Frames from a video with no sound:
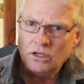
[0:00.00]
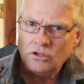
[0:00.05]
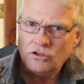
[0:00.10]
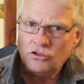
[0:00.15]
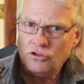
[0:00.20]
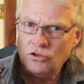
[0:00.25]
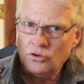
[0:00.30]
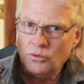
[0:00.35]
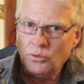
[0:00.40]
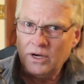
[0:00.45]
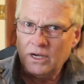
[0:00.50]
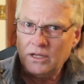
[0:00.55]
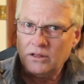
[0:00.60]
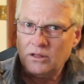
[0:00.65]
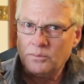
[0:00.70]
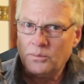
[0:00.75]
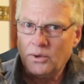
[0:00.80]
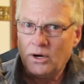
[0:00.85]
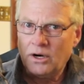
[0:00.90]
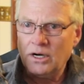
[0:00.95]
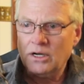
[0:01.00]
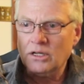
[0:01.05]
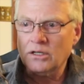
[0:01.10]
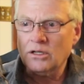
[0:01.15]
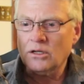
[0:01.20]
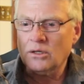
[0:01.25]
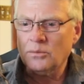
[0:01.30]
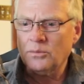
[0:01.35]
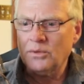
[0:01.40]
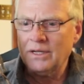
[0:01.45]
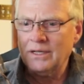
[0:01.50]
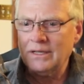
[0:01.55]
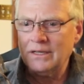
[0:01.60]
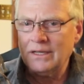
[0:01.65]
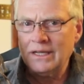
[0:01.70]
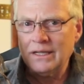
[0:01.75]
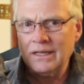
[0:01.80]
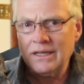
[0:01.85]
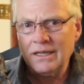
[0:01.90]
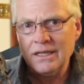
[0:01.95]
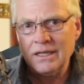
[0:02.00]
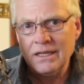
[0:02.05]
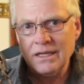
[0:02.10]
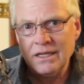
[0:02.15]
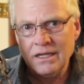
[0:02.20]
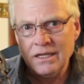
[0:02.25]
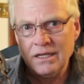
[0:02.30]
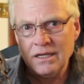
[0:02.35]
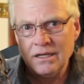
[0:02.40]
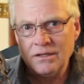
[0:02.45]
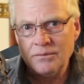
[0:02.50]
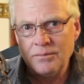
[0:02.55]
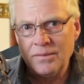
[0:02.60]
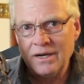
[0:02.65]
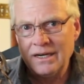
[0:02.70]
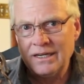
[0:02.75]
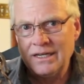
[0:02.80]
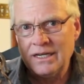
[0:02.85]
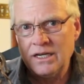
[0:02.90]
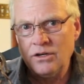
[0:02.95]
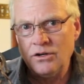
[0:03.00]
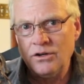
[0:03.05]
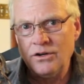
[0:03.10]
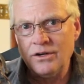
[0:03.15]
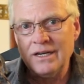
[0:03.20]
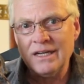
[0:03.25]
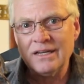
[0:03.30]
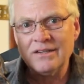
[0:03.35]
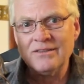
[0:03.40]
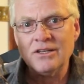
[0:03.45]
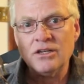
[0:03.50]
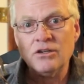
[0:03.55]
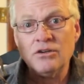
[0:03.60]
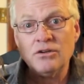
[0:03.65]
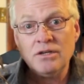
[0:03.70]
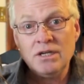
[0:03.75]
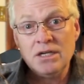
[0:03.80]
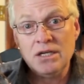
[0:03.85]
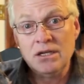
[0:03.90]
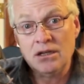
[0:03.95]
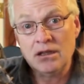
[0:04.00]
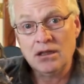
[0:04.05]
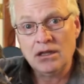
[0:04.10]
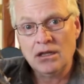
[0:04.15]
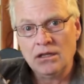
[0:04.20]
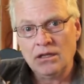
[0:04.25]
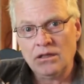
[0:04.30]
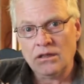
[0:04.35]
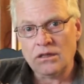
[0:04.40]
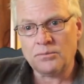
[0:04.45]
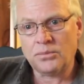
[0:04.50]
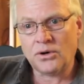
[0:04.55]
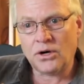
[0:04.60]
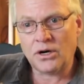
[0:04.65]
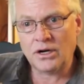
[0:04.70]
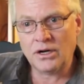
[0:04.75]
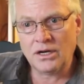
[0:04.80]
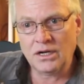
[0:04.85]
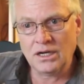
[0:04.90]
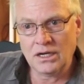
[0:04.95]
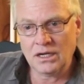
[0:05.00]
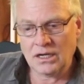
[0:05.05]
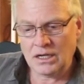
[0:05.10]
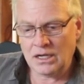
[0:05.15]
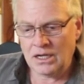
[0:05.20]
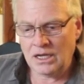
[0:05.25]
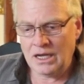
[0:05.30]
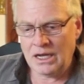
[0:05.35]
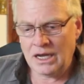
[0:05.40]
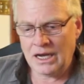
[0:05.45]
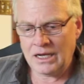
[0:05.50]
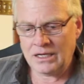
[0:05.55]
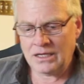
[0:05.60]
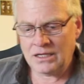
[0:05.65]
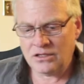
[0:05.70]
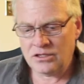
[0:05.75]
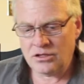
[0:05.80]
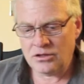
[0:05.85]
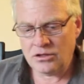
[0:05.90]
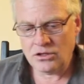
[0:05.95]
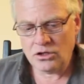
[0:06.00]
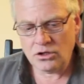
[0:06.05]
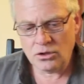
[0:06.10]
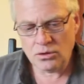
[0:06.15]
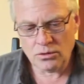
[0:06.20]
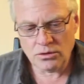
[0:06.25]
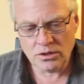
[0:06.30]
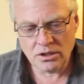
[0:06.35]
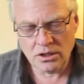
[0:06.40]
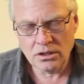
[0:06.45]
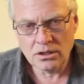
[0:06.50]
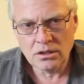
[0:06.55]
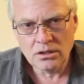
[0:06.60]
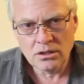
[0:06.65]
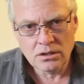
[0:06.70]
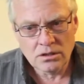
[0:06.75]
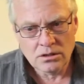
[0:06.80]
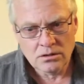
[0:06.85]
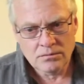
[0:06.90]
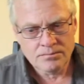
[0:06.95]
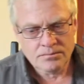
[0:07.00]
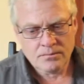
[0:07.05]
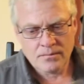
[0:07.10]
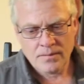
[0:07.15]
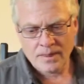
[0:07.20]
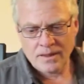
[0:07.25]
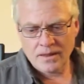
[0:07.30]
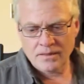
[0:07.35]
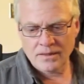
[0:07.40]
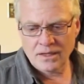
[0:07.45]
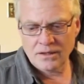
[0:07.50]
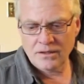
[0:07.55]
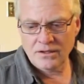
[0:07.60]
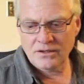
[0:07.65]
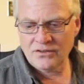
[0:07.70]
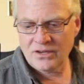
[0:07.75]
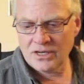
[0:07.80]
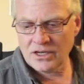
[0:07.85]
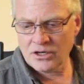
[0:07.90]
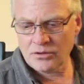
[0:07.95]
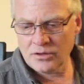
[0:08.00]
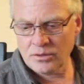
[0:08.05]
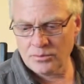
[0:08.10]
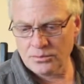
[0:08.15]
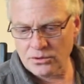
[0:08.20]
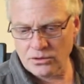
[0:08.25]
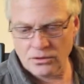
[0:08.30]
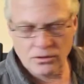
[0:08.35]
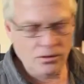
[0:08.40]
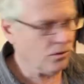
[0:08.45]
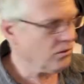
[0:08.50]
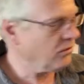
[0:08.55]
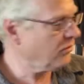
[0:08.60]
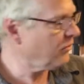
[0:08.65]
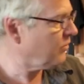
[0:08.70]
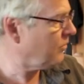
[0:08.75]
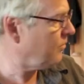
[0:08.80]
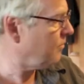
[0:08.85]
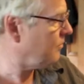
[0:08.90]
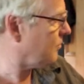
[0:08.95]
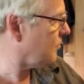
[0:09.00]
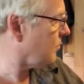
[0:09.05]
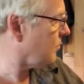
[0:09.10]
chew away at the bark a little bit, and then the bacteria gets underneath the bark and into the node. Now these hickory burls,